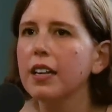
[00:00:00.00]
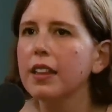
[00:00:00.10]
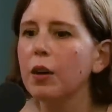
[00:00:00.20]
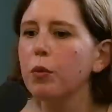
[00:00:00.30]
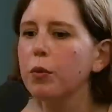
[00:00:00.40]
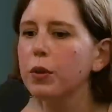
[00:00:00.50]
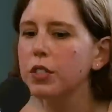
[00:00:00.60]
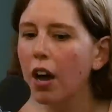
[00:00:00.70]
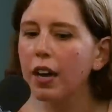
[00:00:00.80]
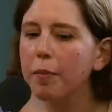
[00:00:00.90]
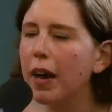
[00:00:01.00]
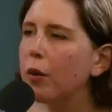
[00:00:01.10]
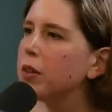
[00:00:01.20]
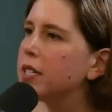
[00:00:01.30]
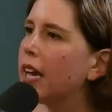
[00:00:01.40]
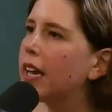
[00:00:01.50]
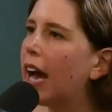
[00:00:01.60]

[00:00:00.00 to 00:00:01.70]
that we would talk about was like